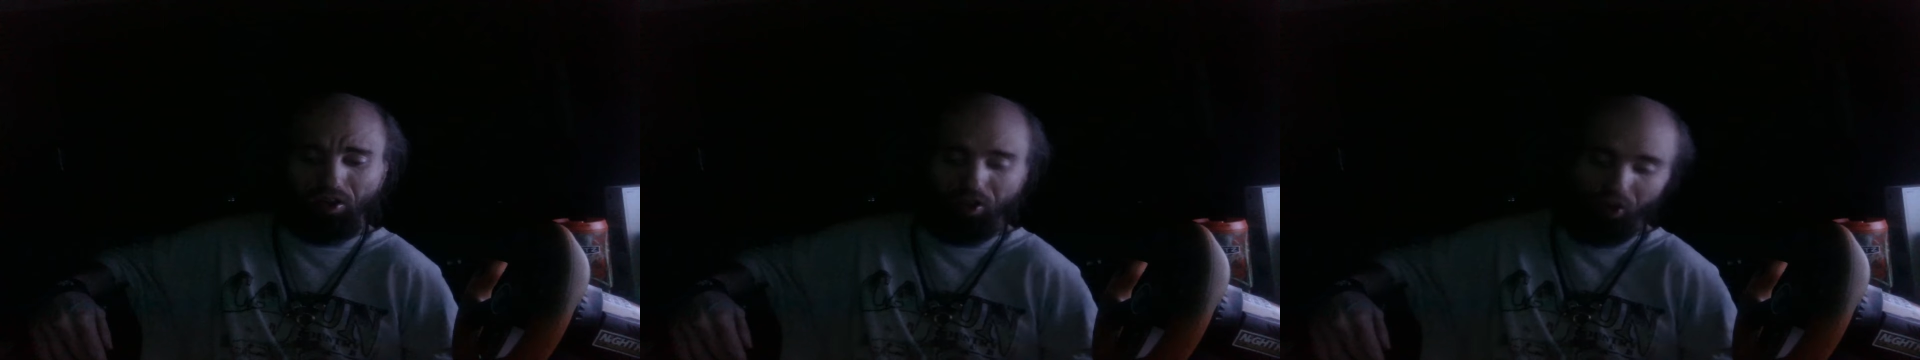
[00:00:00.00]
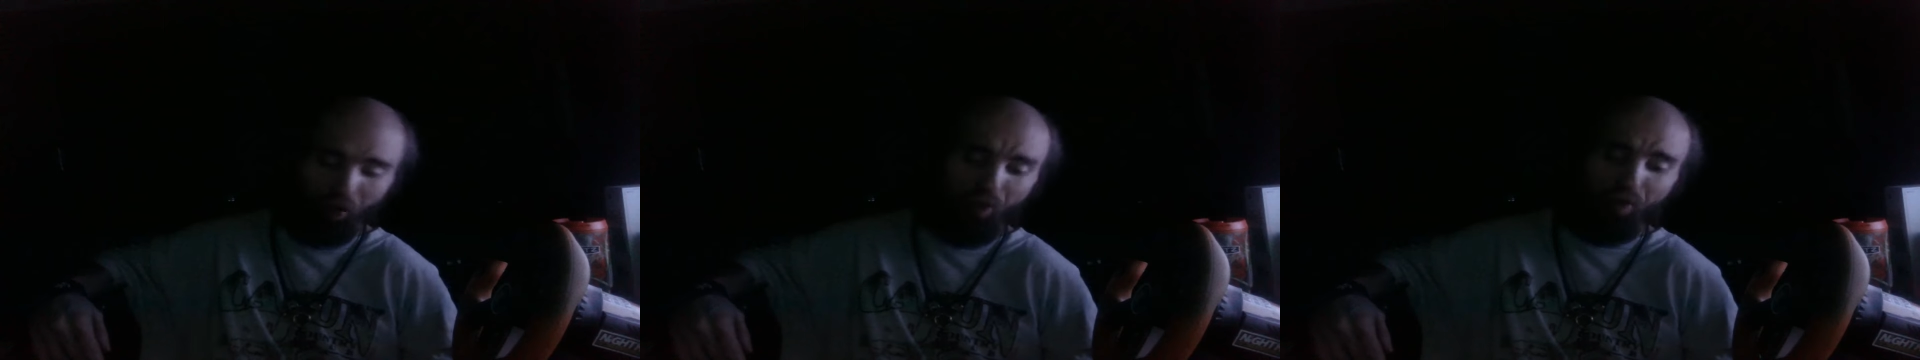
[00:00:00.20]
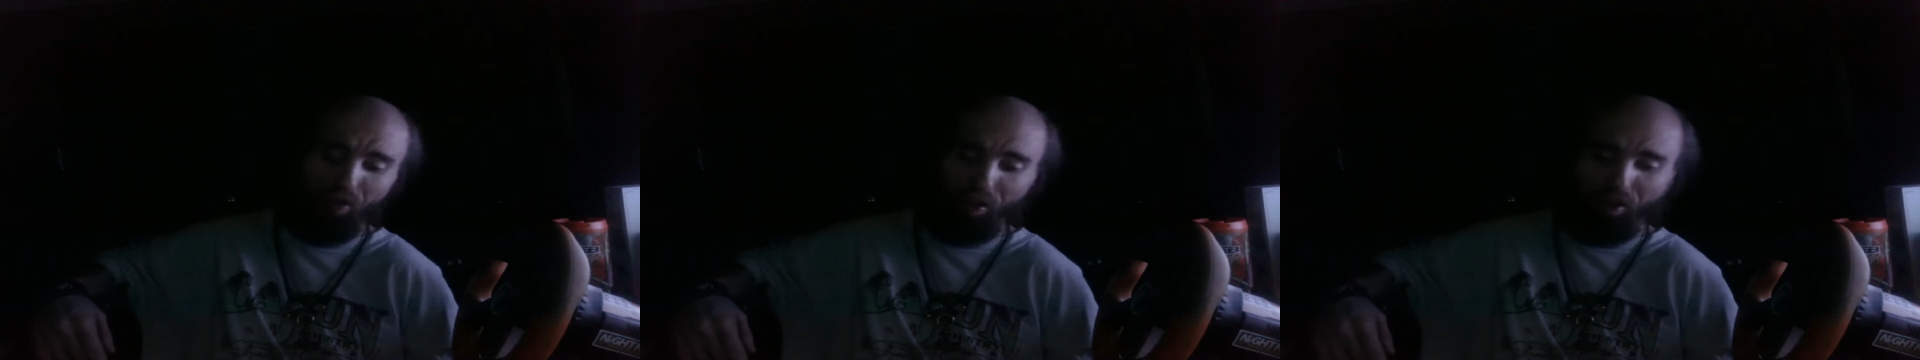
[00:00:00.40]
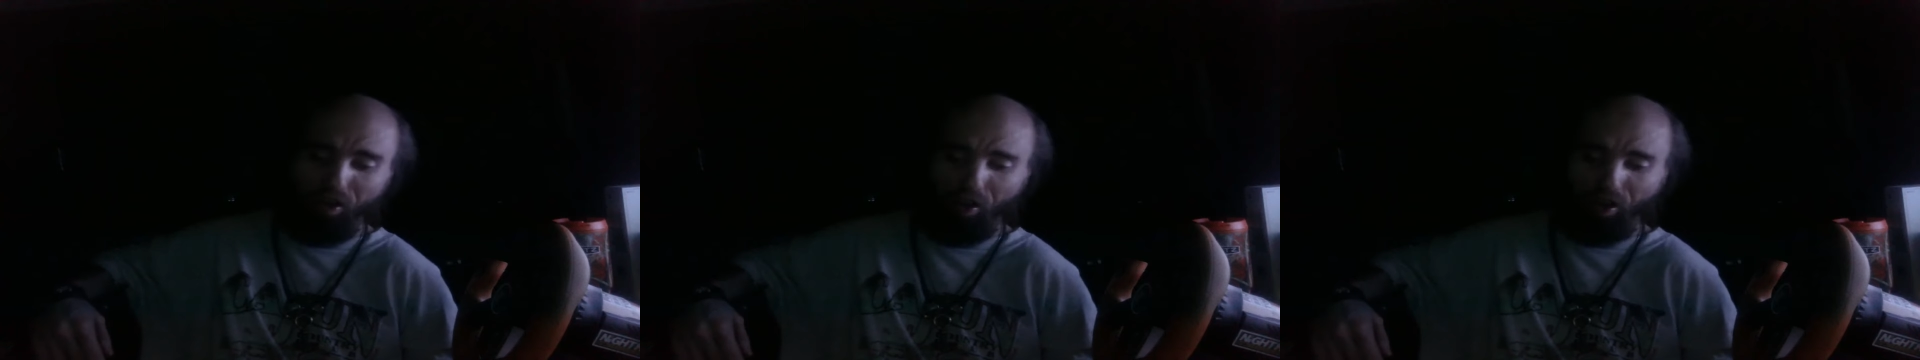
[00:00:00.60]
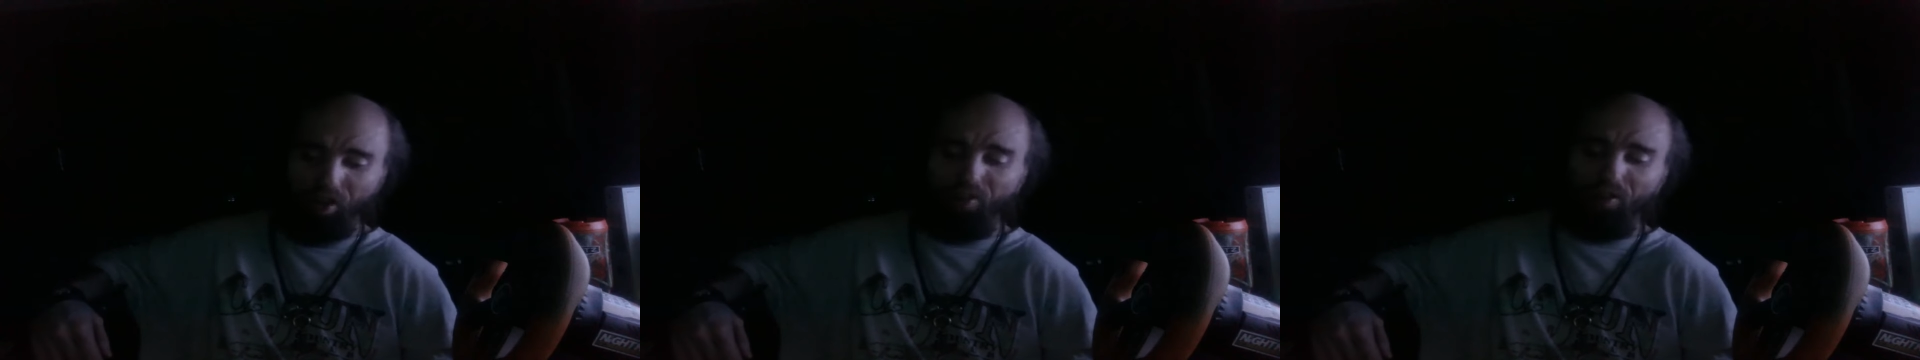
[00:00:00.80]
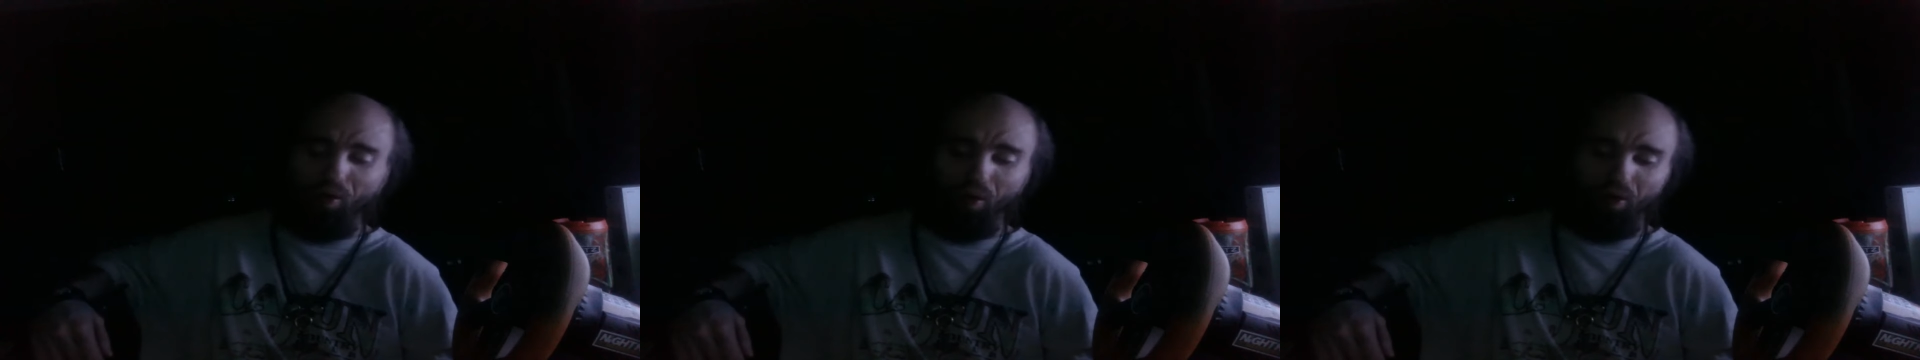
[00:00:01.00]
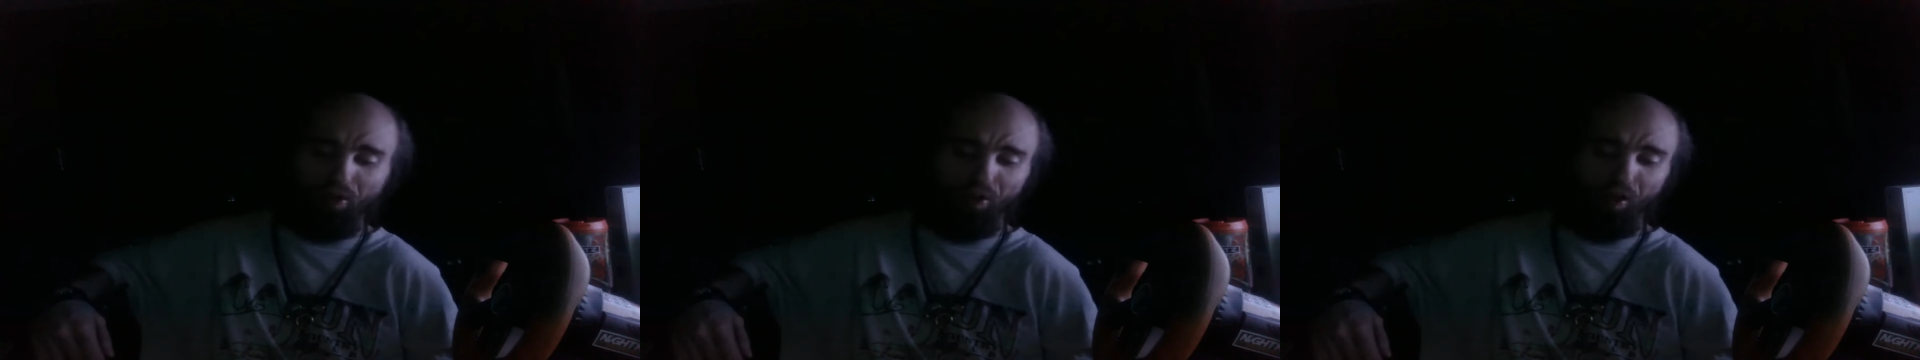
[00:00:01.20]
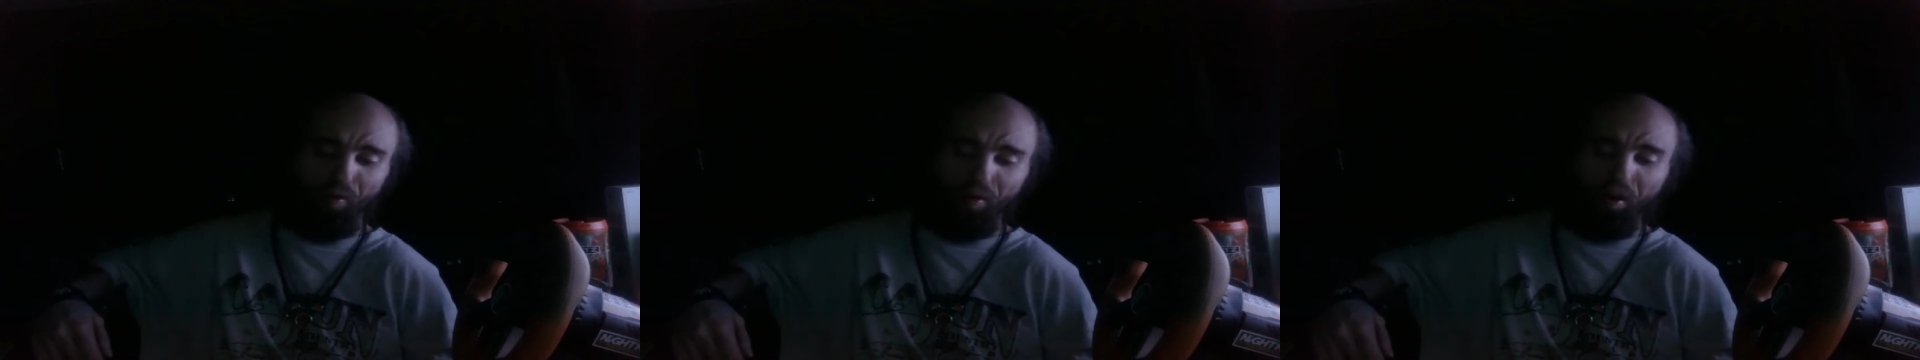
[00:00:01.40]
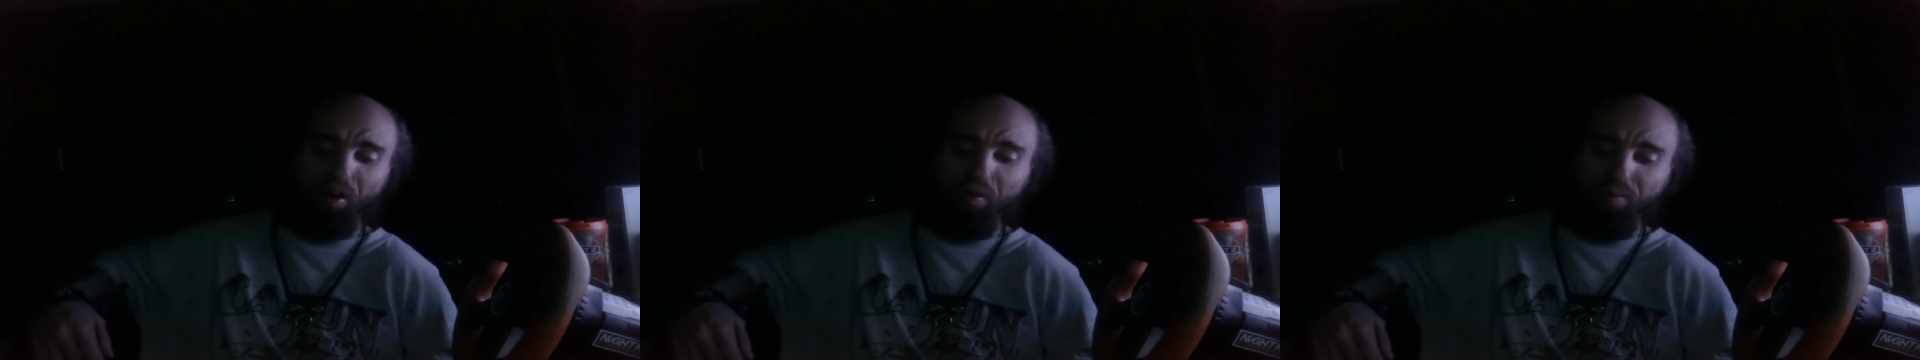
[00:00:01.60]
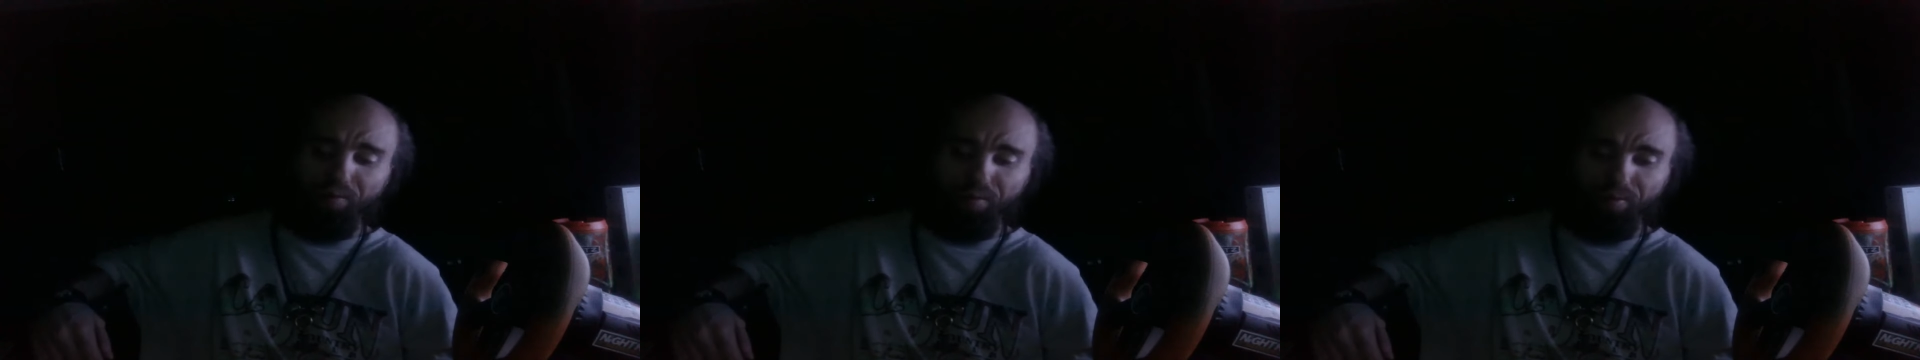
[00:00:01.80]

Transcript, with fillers: Dude's in your Discord server.